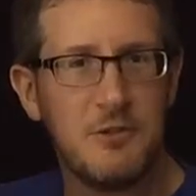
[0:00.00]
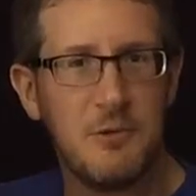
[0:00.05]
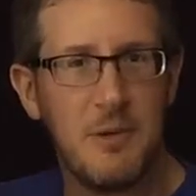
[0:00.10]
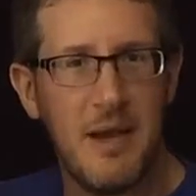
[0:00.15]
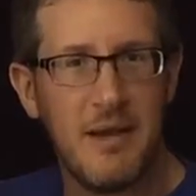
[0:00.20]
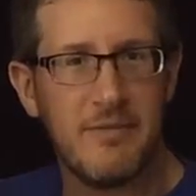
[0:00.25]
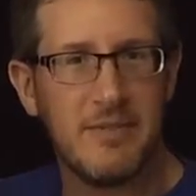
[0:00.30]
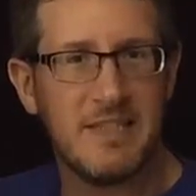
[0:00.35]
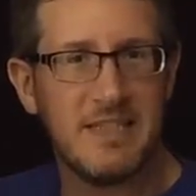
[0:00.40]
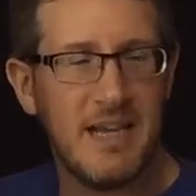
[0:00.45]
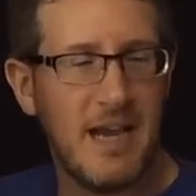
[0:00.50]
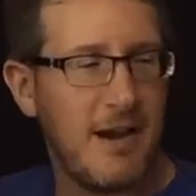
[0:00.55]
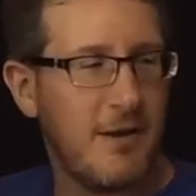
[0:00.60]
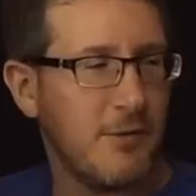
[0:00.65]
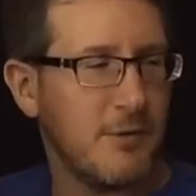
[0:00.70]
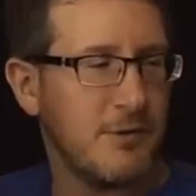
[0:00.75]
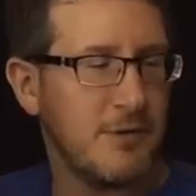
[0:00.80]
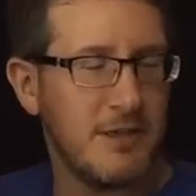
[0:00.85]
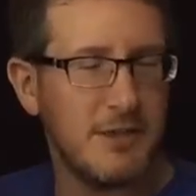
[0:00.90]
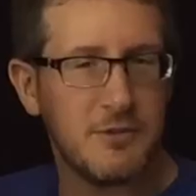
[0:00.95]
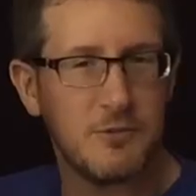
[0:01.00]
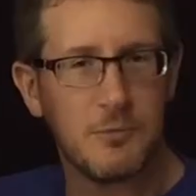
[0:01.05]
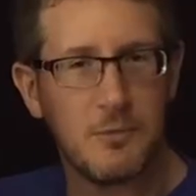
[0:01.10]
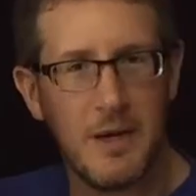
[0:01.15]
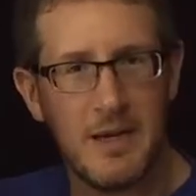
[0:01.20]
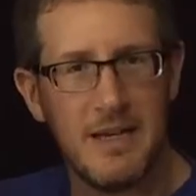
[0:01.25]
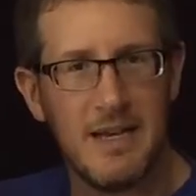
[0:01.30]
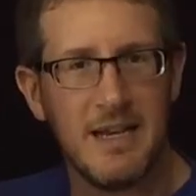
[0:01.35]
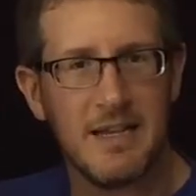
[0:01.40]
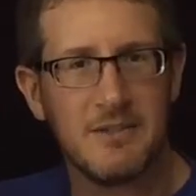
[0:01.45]
you have a tower that's
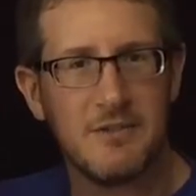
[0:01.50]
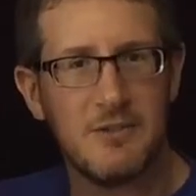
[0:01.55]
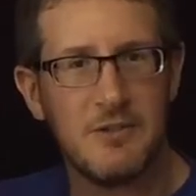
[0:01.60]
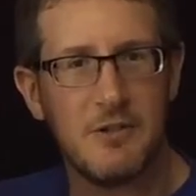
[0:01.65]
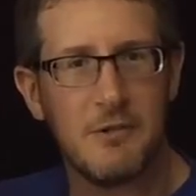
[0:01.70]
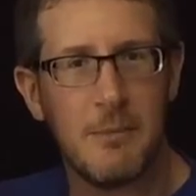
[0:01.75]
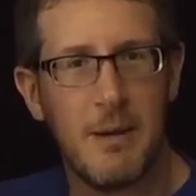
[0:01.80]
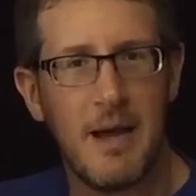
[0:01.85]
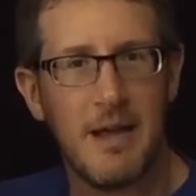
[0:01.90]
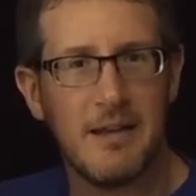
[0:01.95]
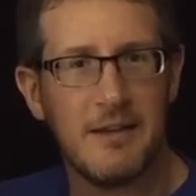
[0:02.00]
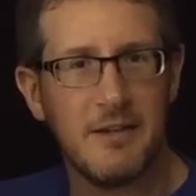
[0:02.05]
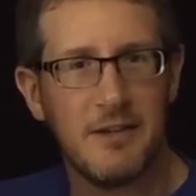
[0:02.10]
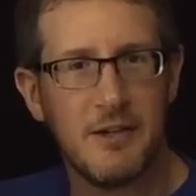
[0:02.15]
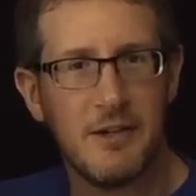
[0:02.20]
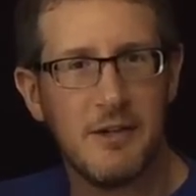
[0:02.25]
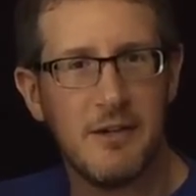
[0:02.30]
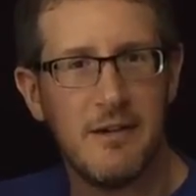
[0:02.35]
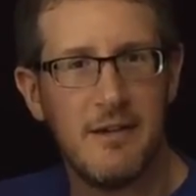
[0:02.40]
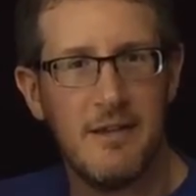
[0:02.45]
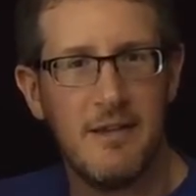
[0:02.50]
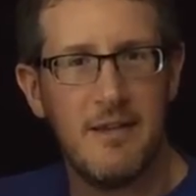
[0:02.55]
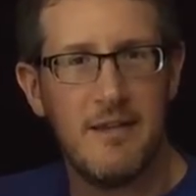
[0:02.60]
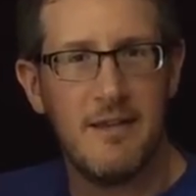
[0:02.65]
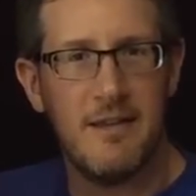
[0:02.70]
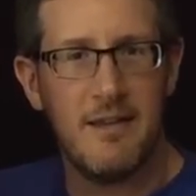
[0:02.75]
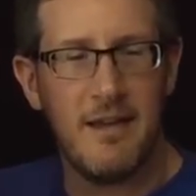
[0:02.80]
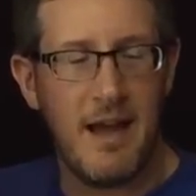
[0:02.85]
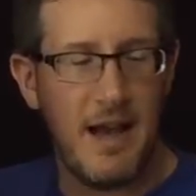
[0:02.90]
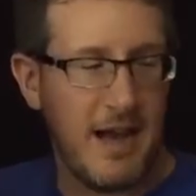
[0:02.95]
right next to your monitor
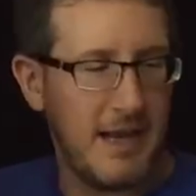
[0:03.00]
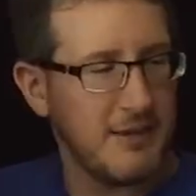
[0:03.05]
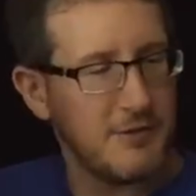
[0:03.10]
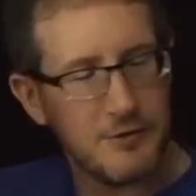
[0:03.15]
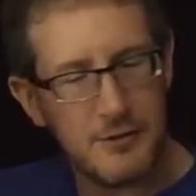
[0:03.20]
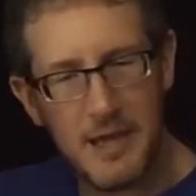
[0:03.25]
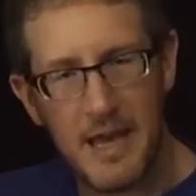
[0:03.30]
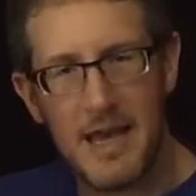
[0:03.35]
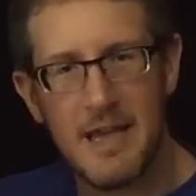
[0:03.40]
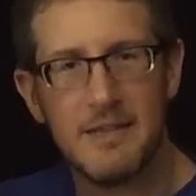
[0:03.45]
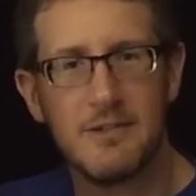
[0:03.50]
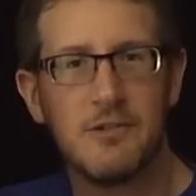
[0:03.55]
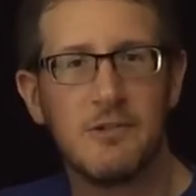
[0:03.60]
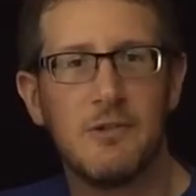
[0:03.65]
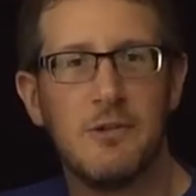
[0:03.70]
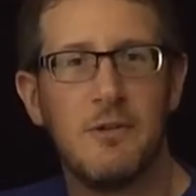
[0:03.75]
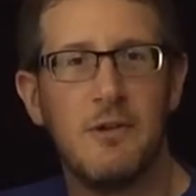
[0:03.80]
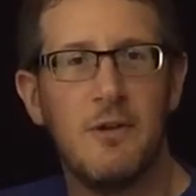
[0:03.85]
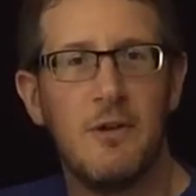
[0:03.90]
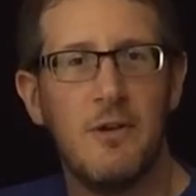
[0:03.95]
on your desk,